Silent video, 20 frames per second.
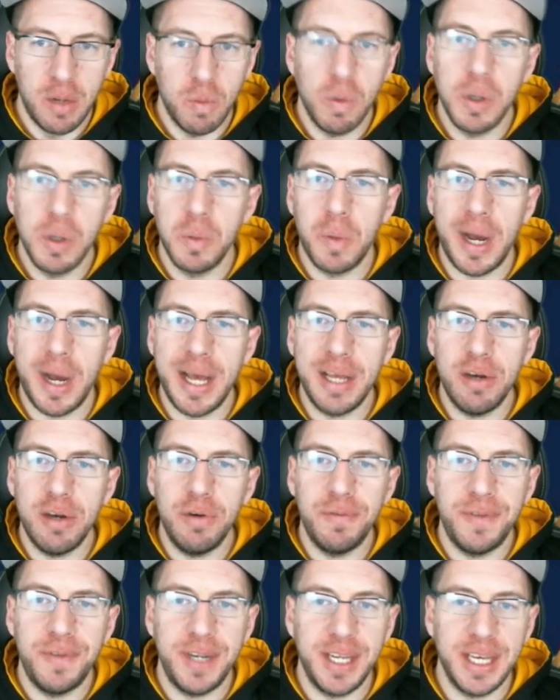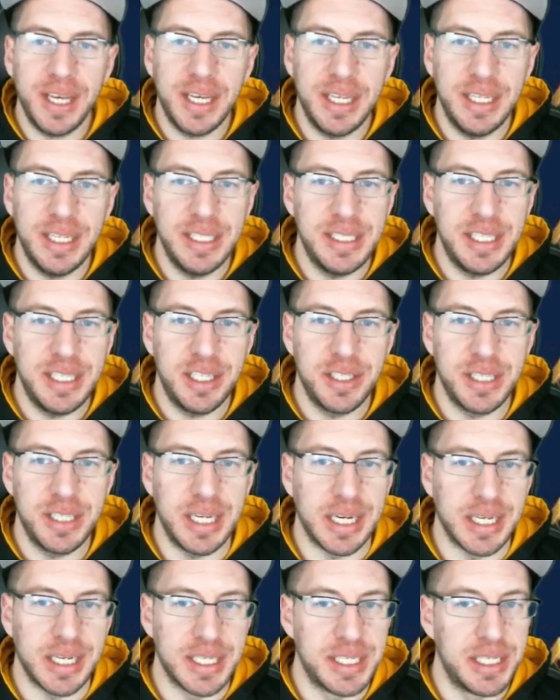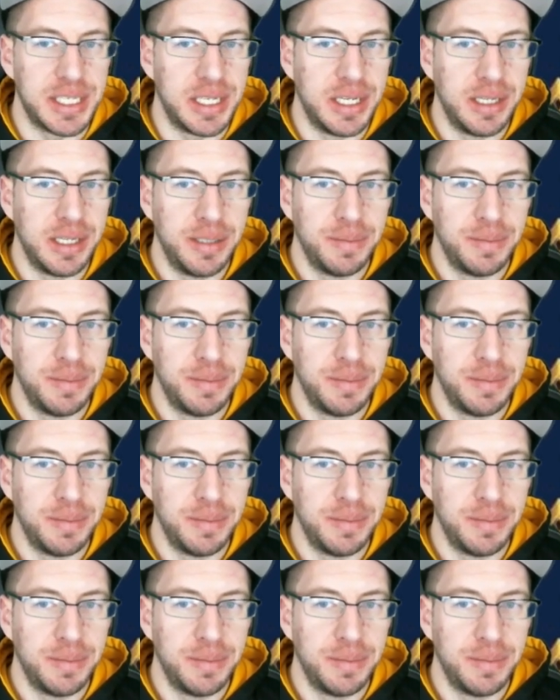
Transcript: Well, why Ophidia in tier 6?